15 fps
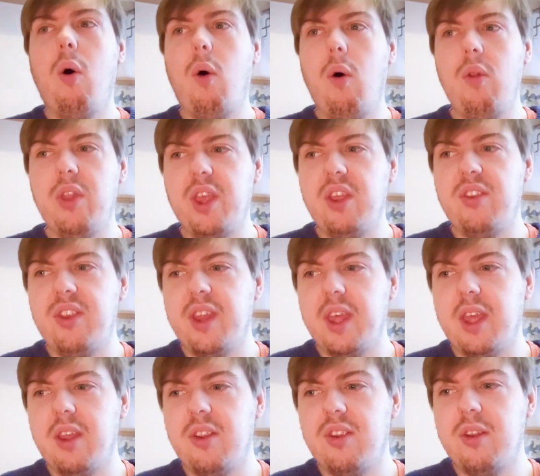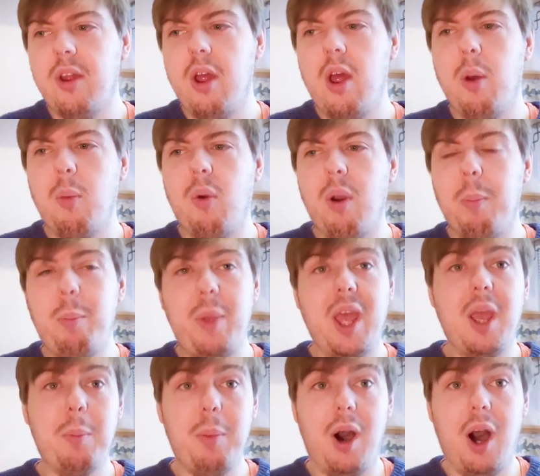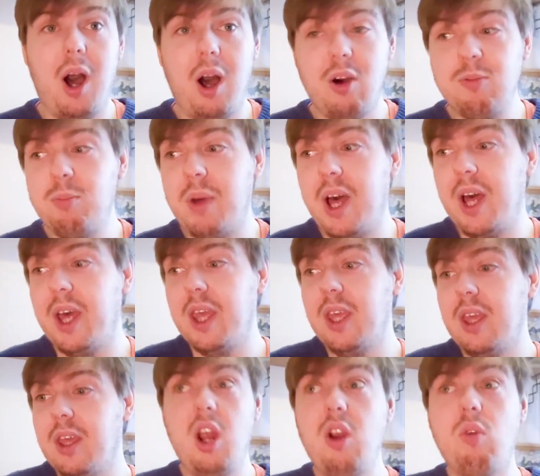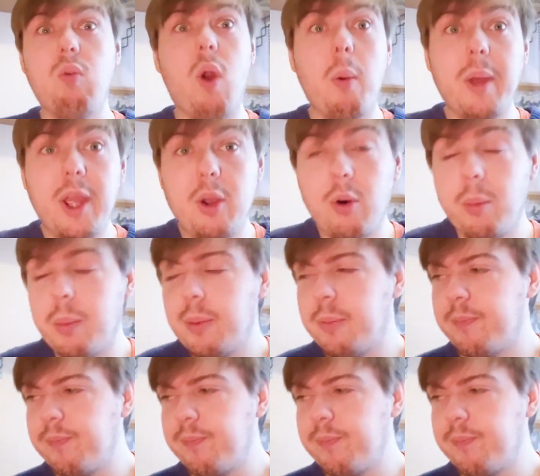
All these things were a big part of my growing up.